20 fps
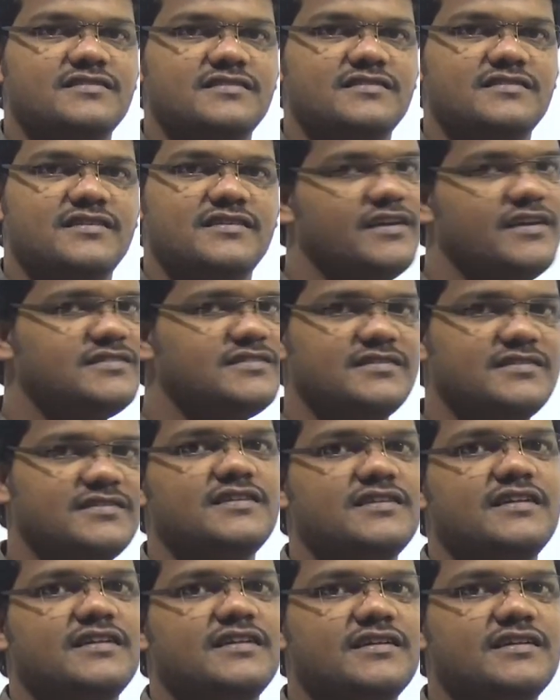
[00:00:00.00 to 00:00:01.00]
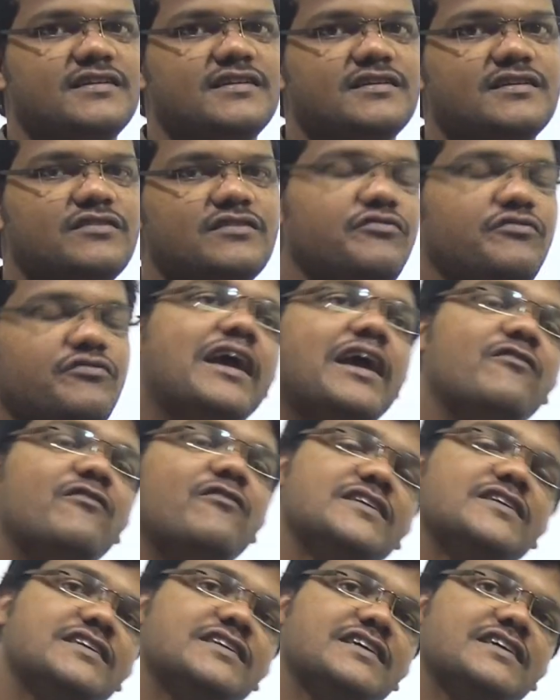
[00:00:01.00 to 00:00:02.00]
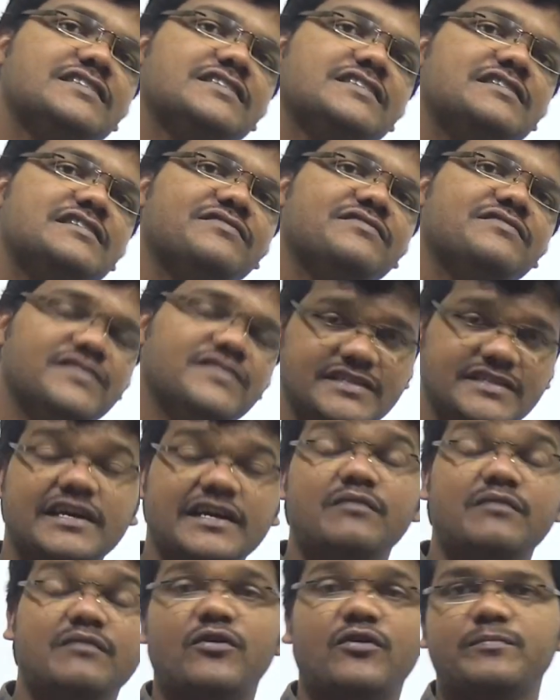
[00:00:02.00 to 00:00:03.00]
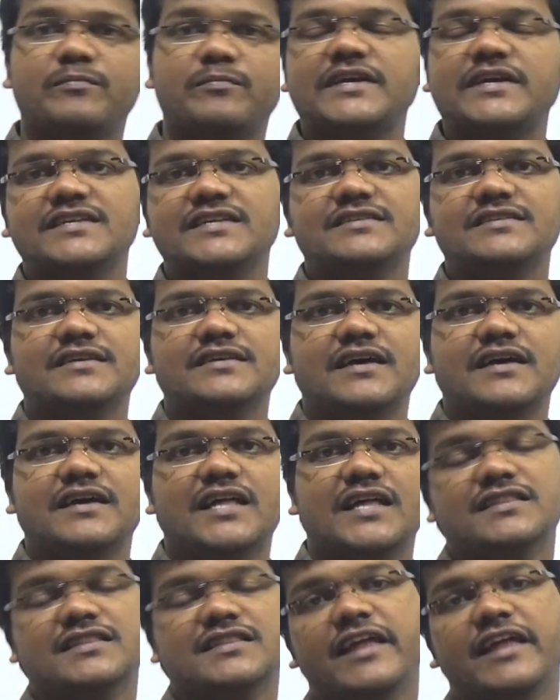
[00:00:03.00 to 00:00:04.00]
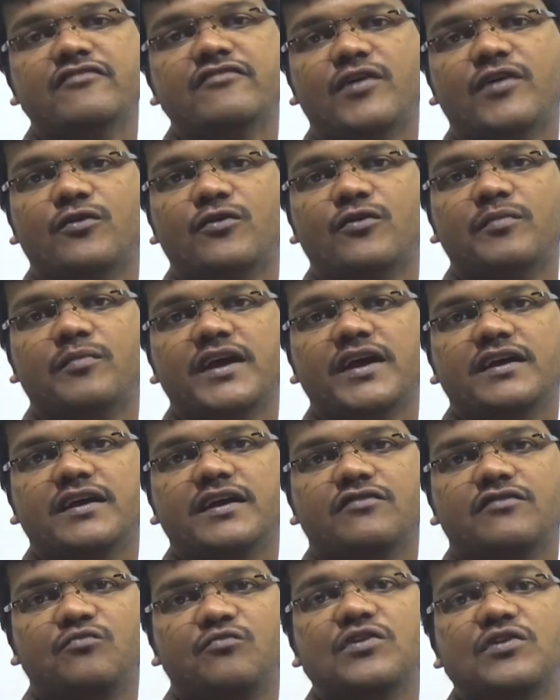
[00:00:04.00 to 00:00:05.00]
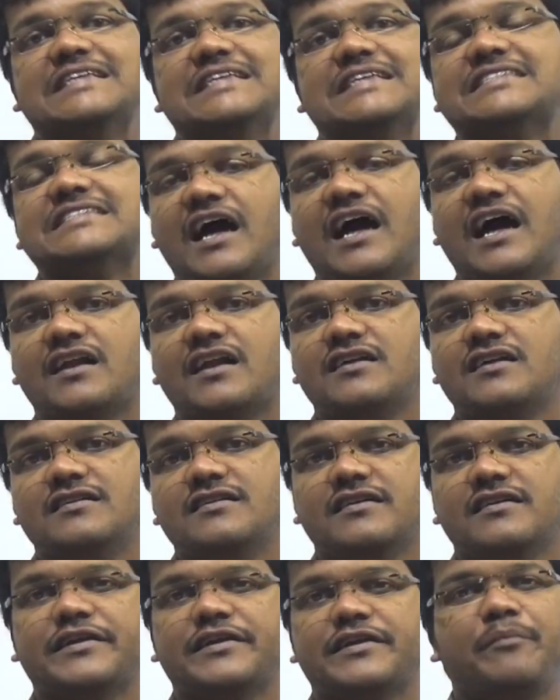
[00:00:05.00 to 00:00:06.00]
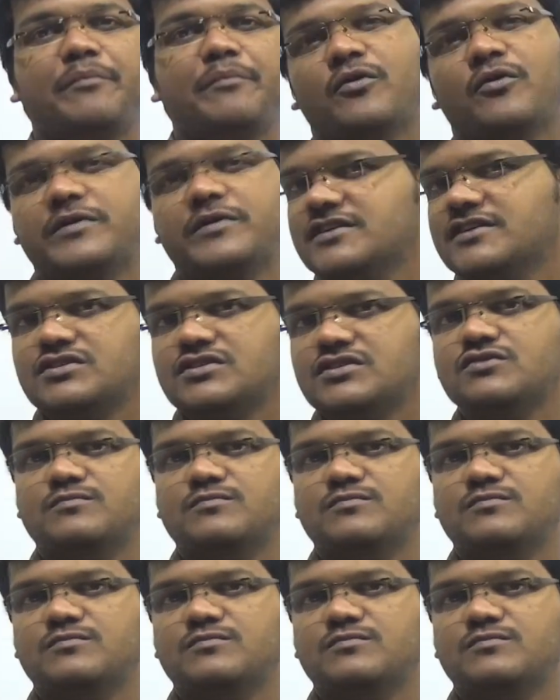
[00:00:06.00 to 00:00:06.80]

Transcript: Yes, we have discussed physical properties, and then followed by we started chemical properties too.